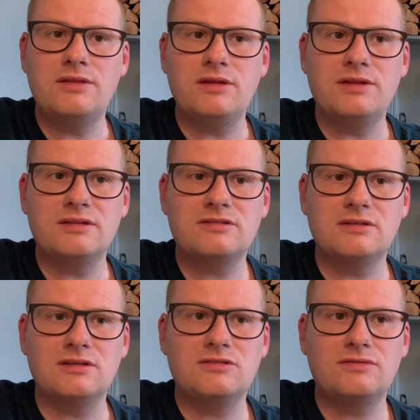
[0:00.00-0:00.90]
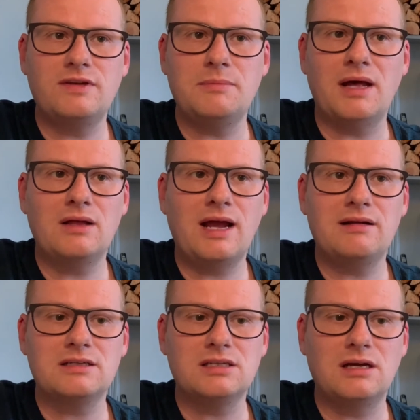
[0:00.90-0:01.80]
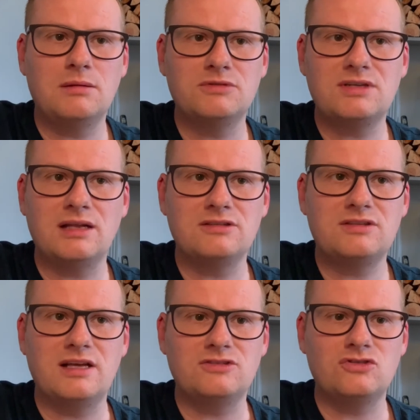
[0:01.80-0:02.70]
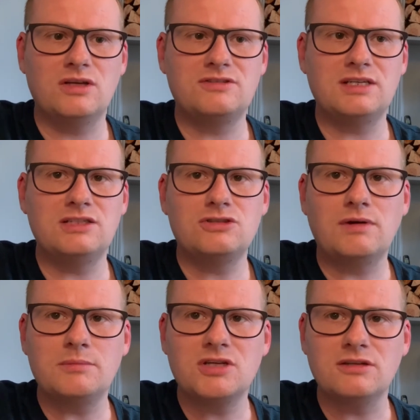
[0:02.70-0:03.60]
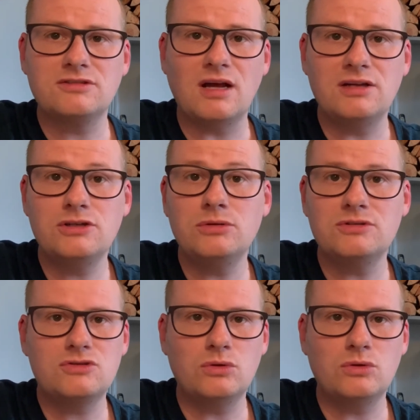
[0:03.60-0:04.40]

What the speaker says: this female character comes down the stairs and tries to interrupt her son, who is